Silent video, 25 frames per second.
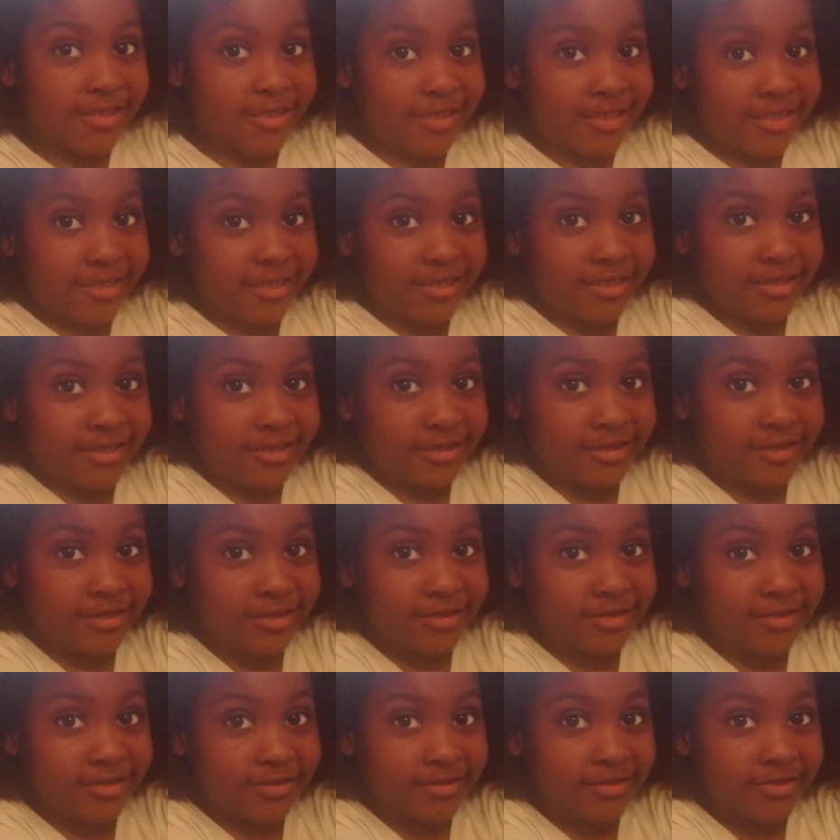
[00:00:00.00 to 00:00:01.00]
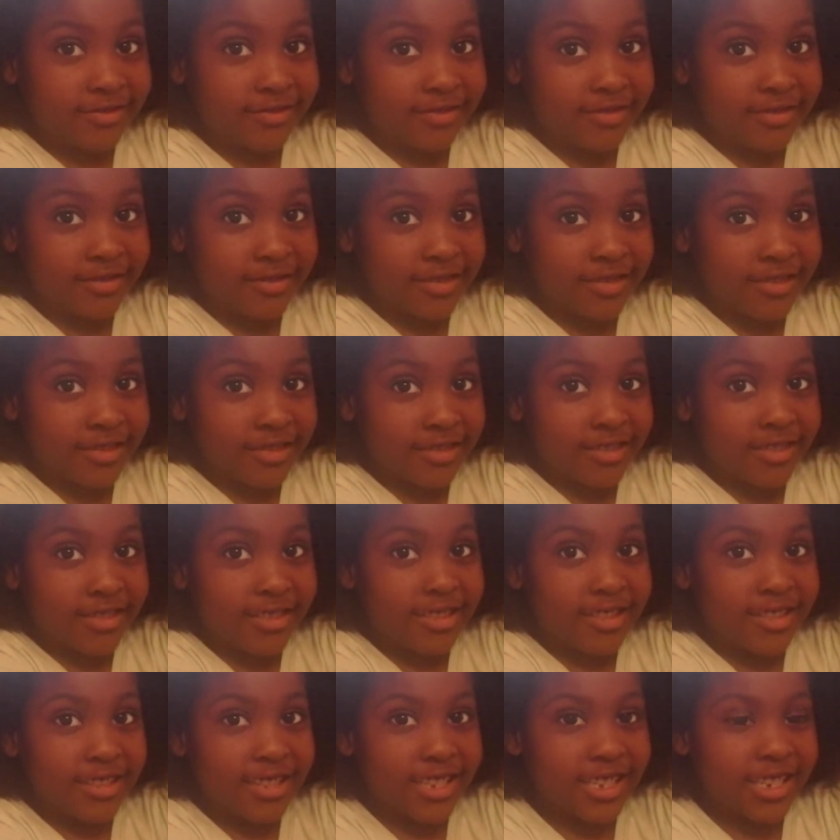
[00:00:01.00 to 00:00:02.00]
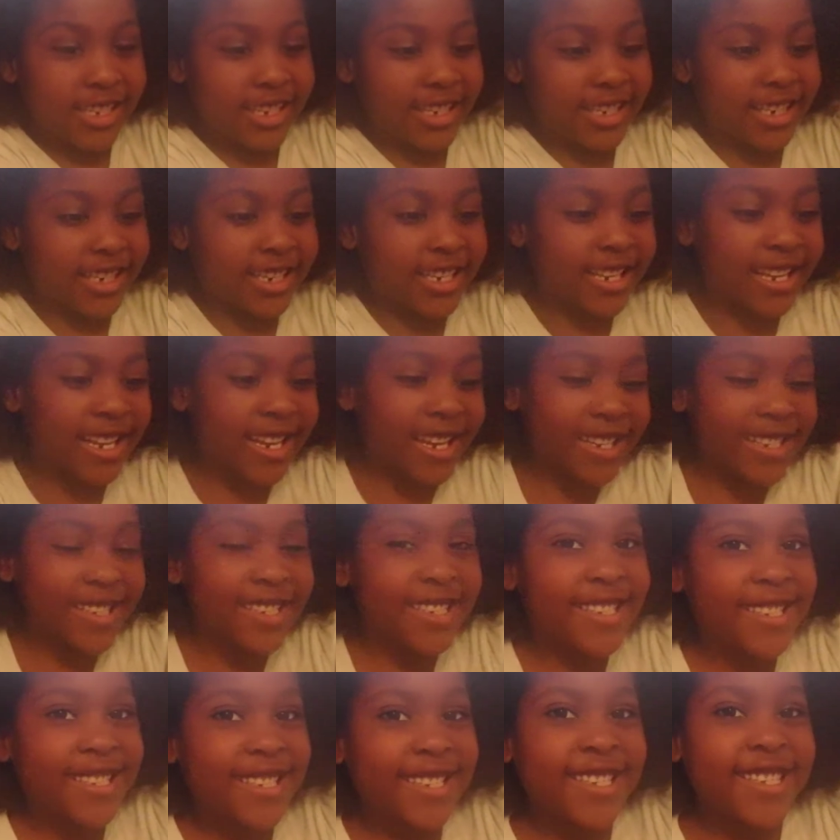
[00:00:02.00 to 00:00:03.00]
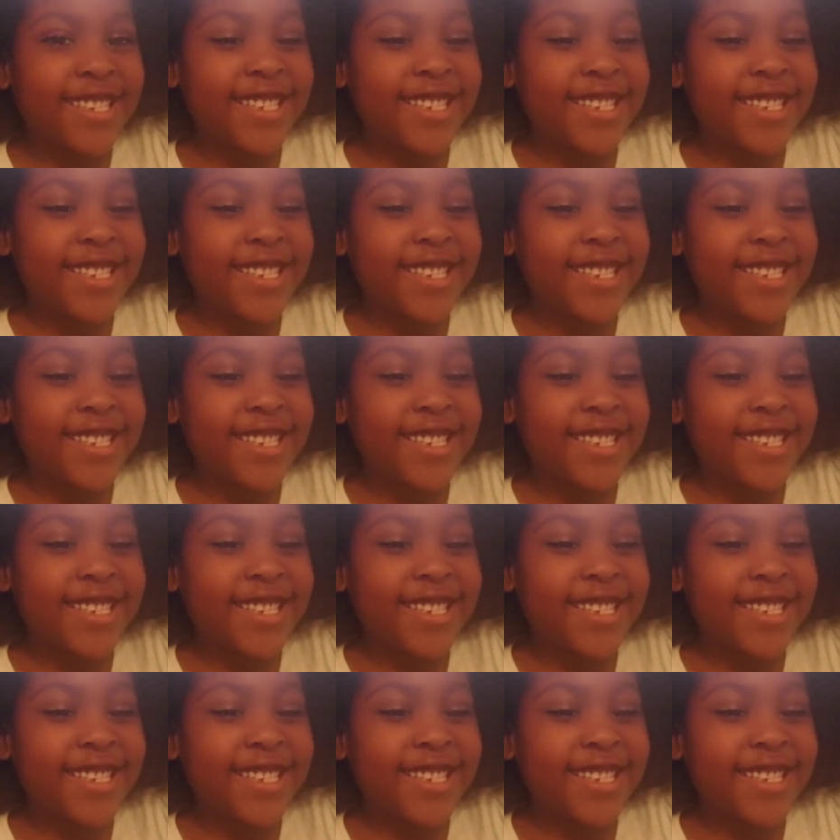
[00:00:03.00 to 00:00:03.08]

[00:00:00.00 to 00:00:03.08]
This person isn't speaking.